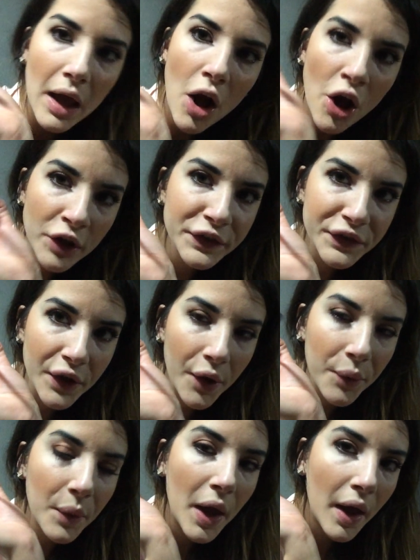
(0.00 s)

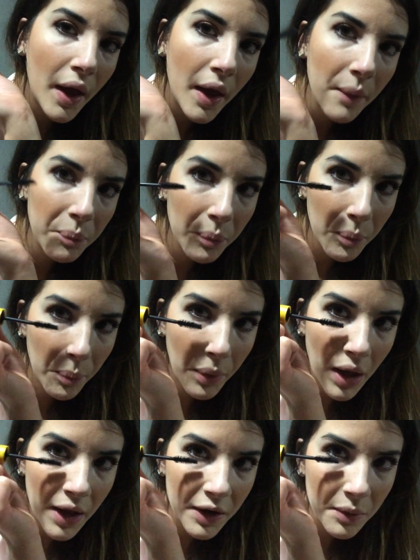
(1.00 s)
also,
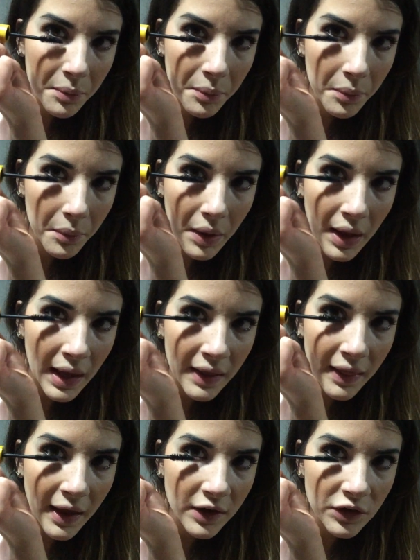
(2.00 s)
bottom
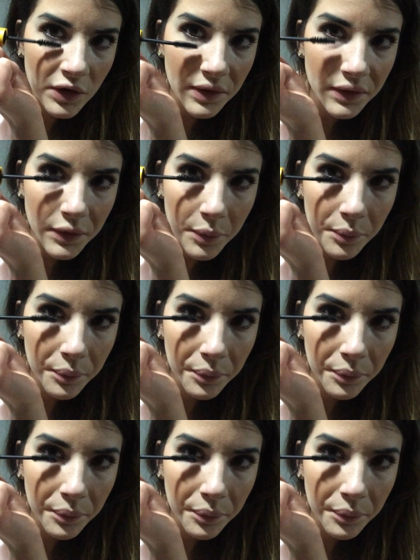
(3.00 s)
eyelashes.